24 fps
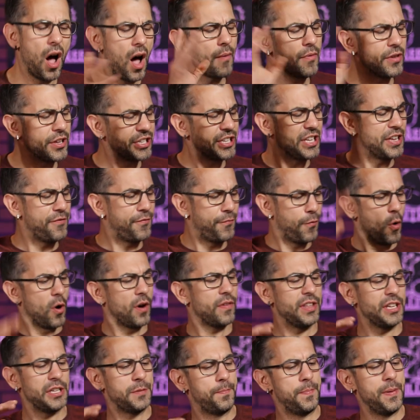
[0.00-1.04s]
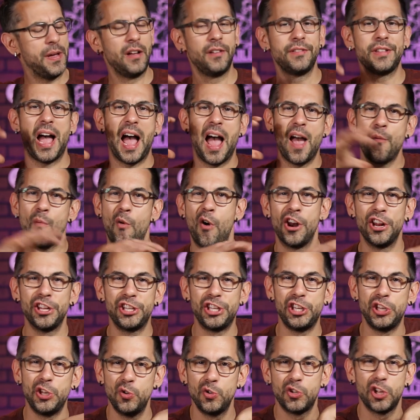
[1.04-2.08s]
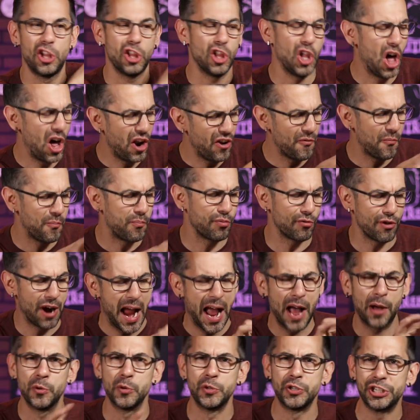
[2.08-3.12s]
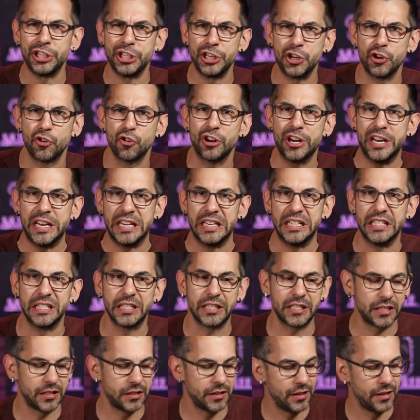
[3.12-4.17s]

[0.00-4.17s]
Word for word: obviously for this build, I wanted to use a lot of browns and greens.